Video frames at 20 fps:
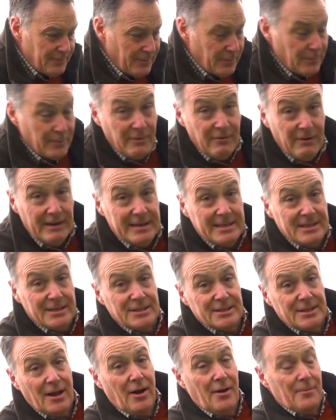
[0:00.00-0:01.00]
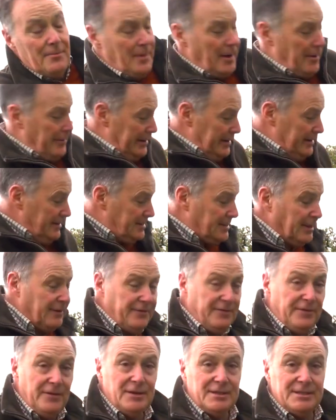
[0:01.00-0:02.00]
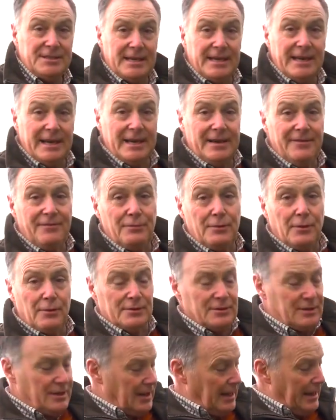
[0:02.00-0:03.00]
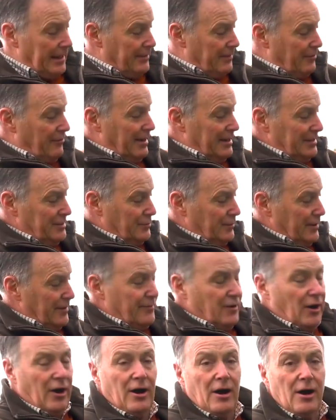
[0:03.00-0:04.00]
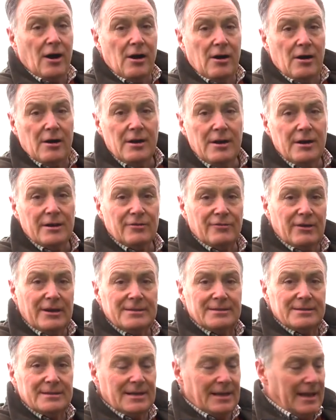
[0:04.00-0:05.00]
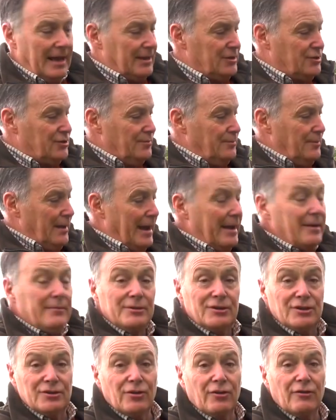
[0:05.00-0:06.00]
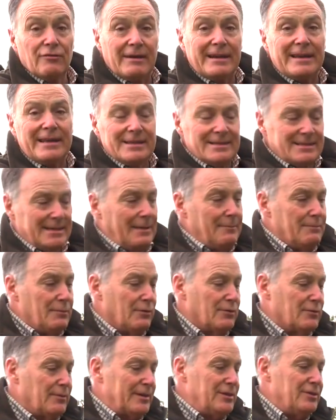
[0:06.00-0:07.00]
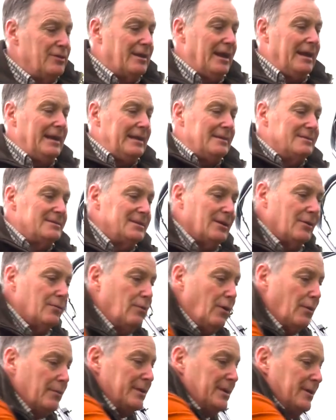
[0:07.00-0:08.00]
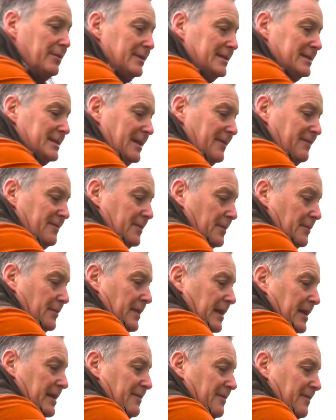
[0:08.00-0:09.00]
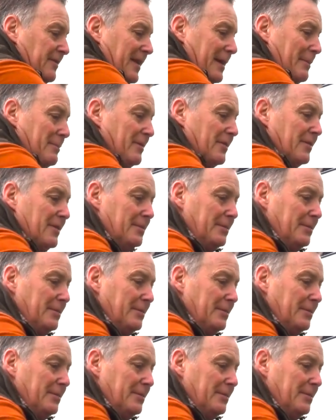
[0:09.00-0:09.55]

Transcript: we're ready to start mowing. So first thing, if we want to collect the grass, we've got our grass collection bag, which is already assembled when you get it. So what we do is lift up the flap at the